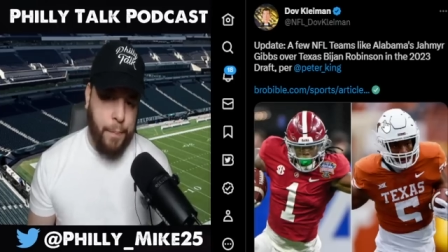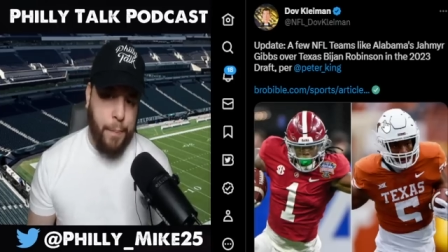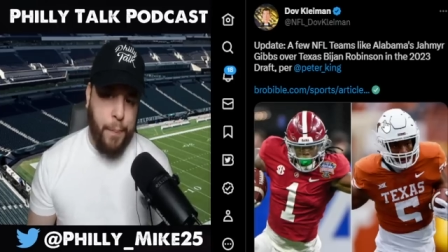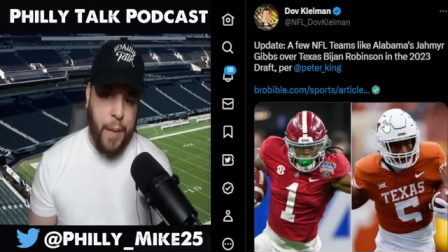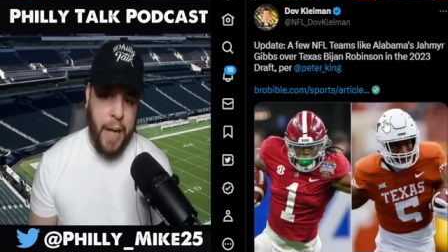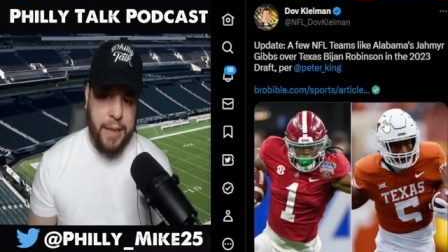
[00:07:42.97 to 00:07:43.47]

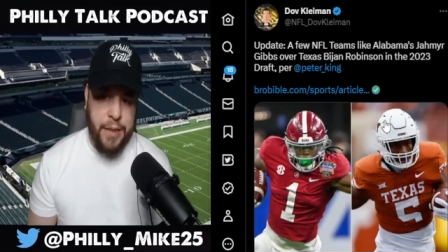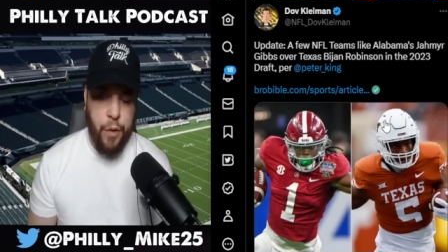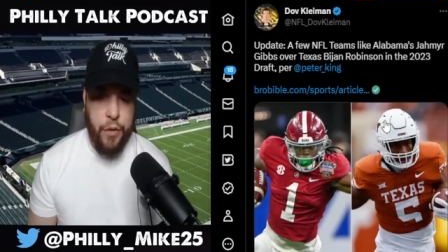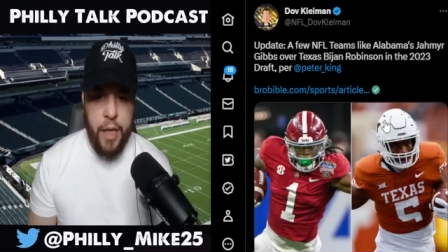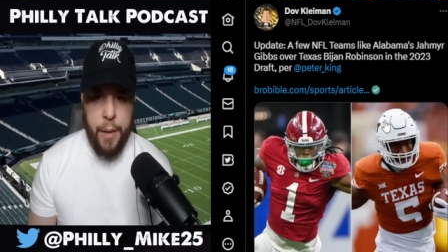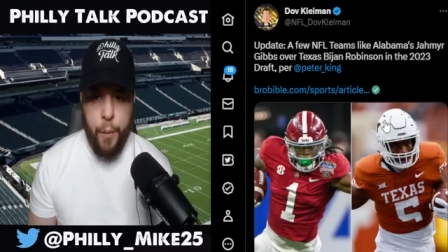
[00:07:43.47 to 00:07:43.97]
But I still
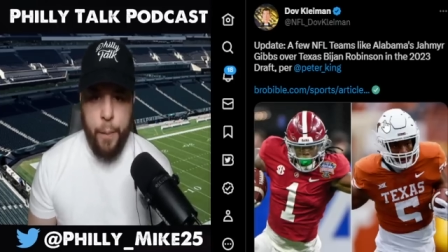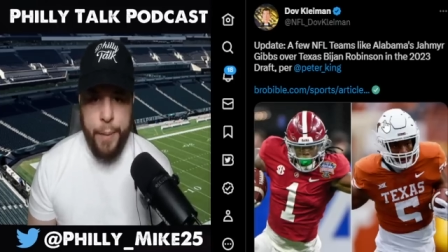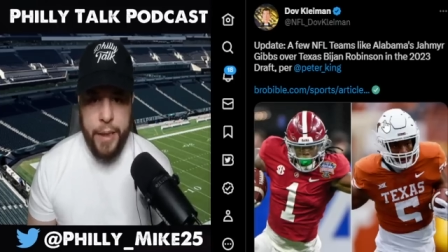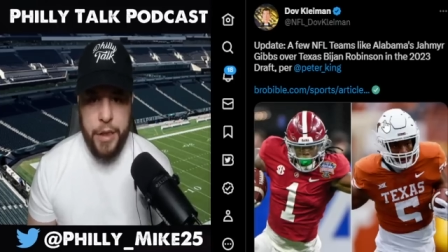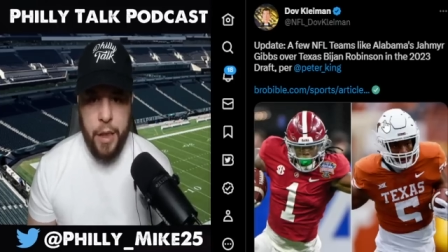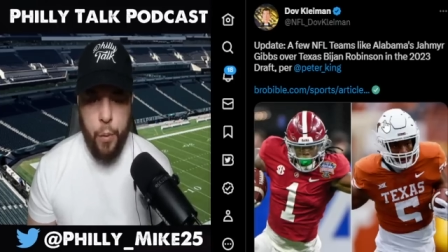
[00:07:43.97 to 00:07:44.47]
think what
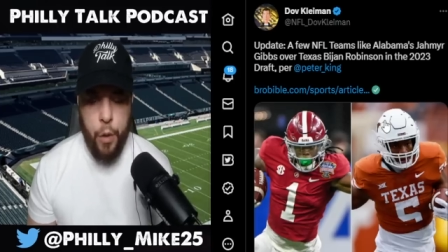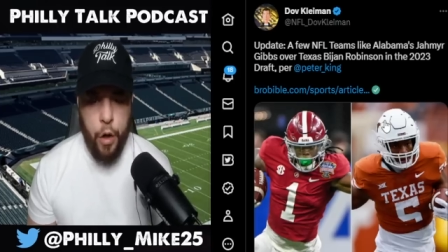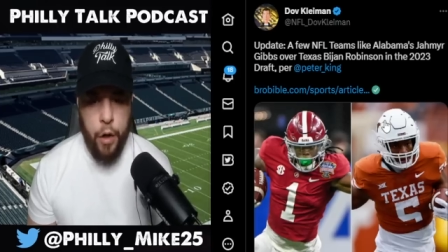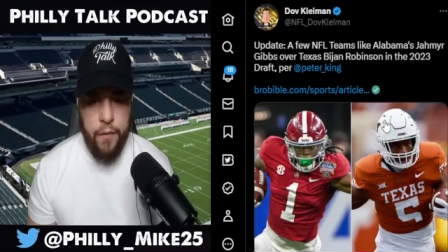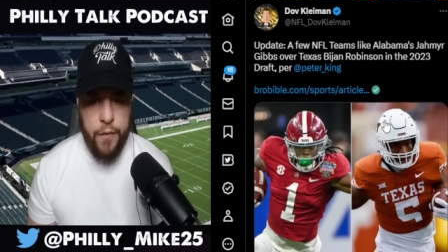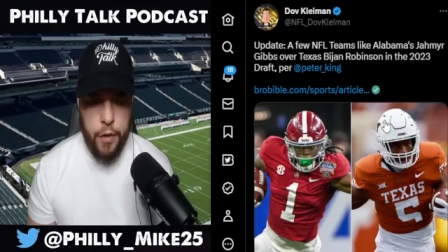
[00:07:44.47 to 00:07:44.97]
Bijan will
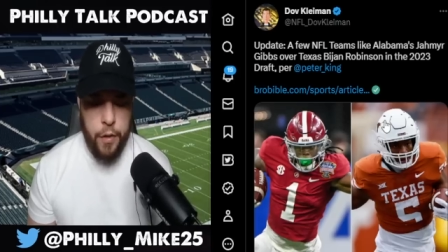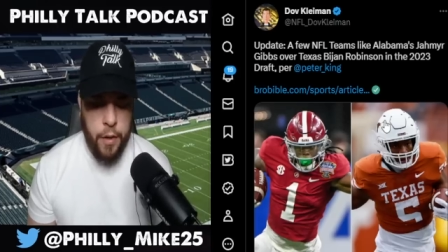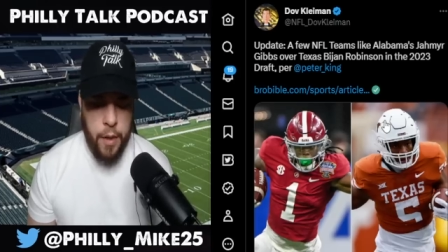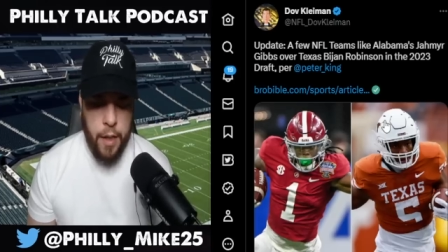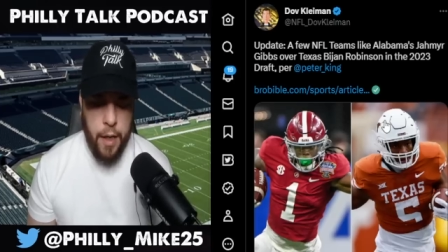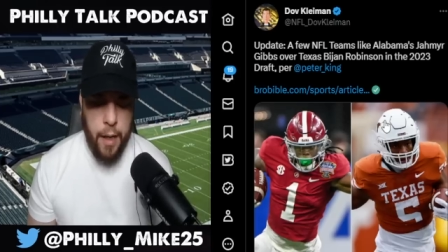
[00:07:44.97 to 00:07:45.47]
offer
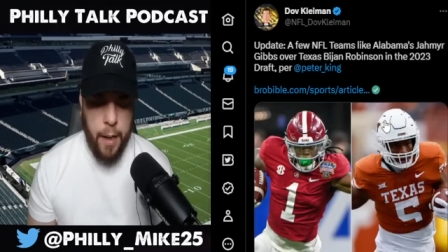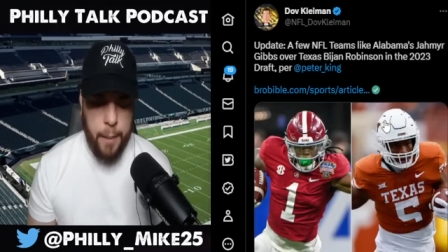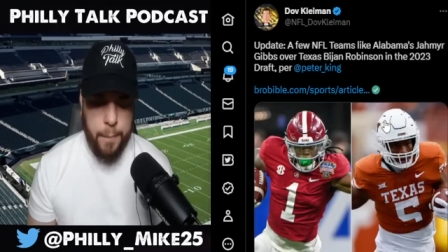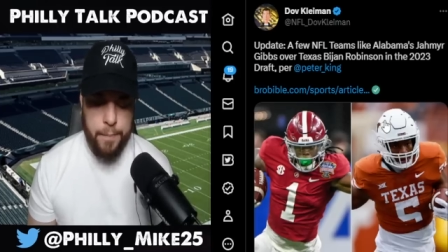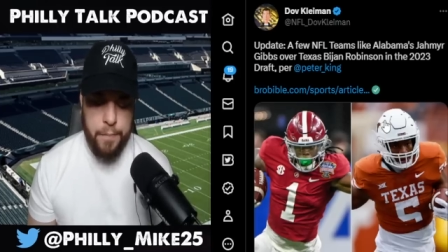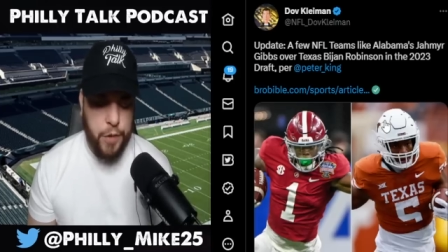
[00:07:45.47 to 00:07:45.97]

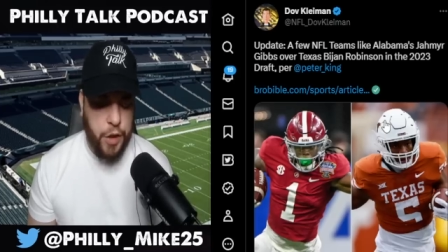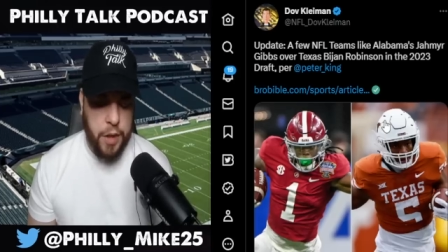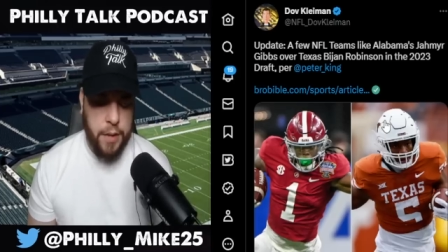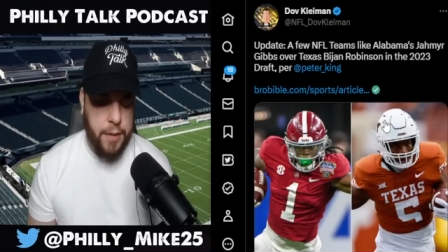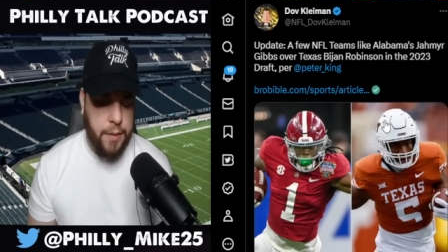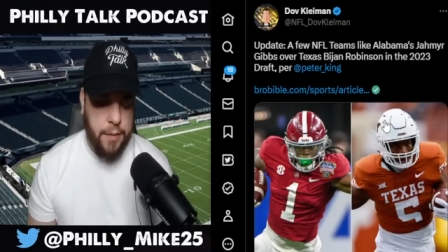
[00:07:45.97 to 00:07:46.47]

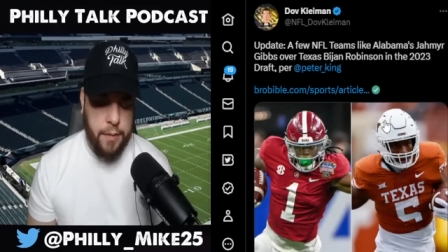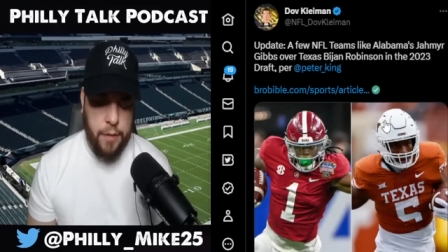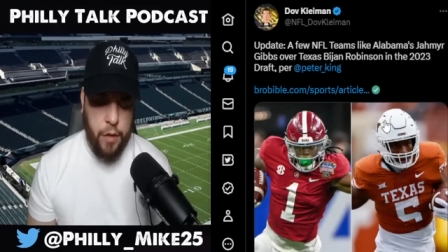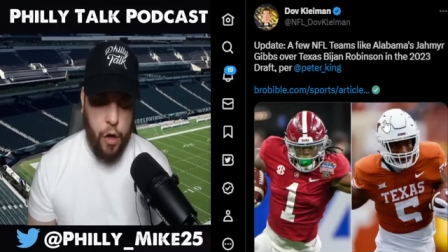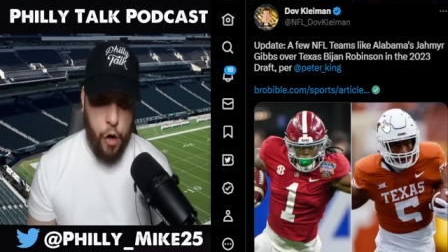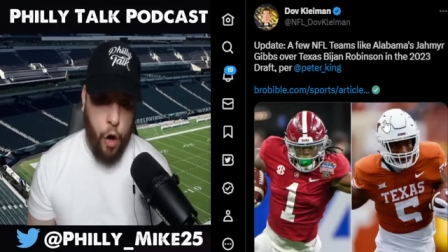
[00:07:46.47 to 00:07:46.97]
just
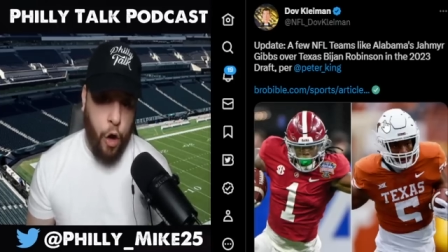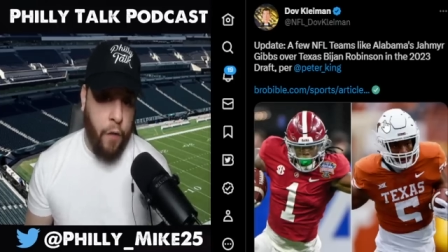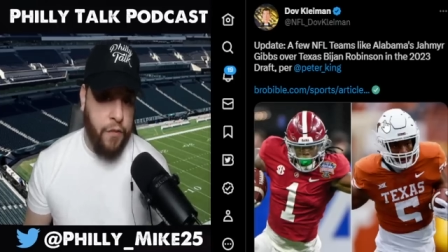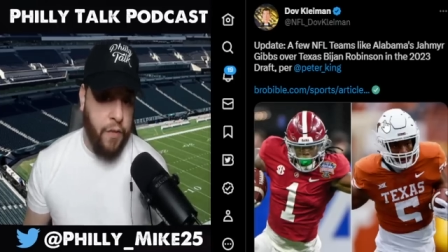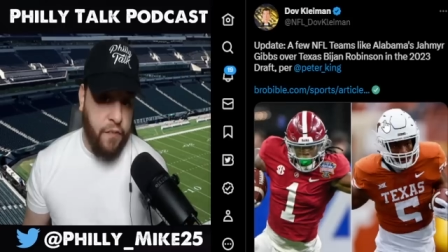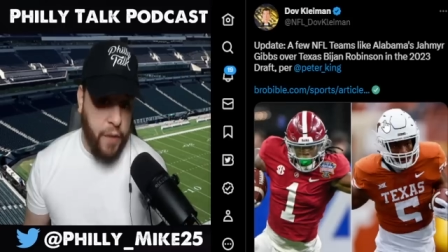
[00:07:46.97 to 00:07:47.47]

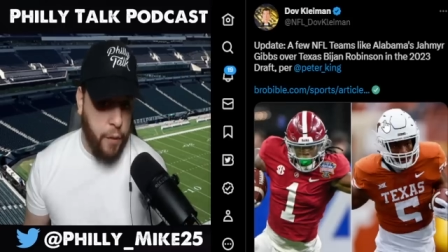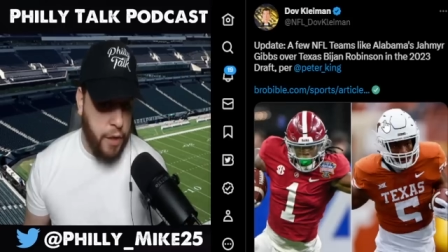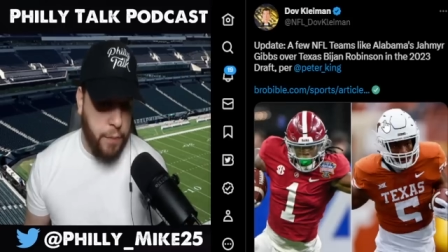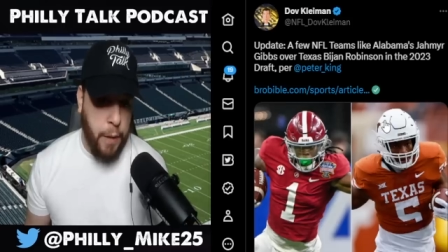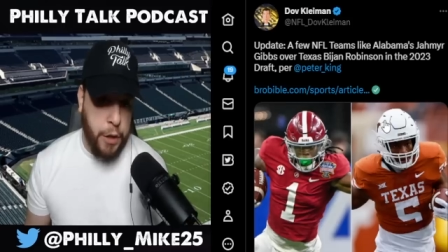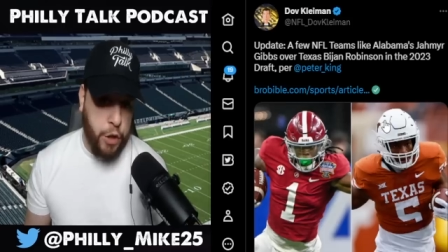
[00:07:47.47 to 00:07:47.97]
off the field
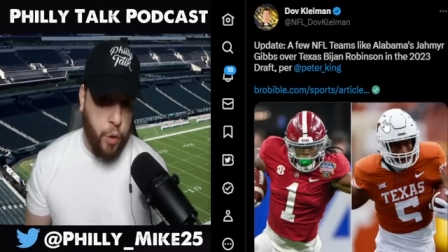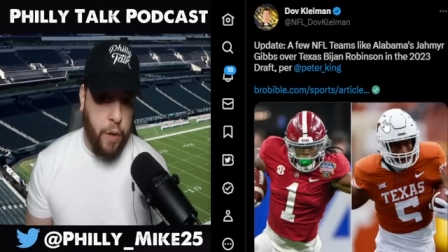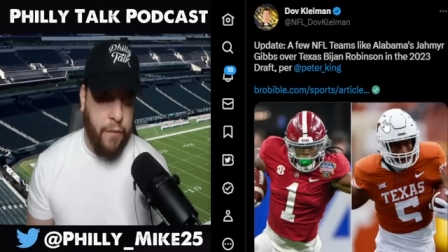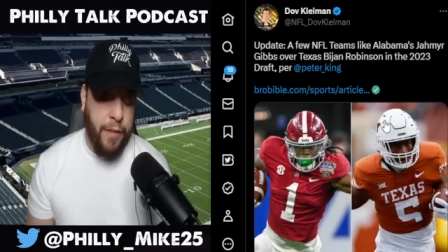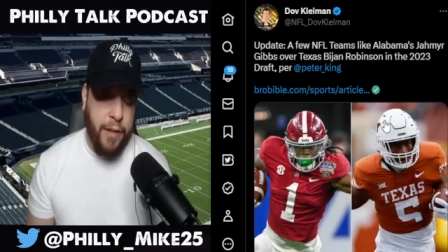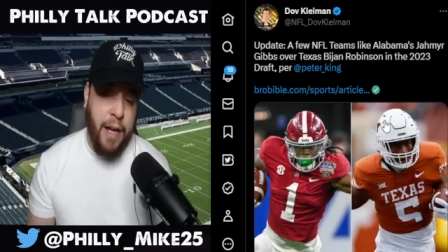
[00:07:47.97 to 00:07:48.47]
as much as on the field.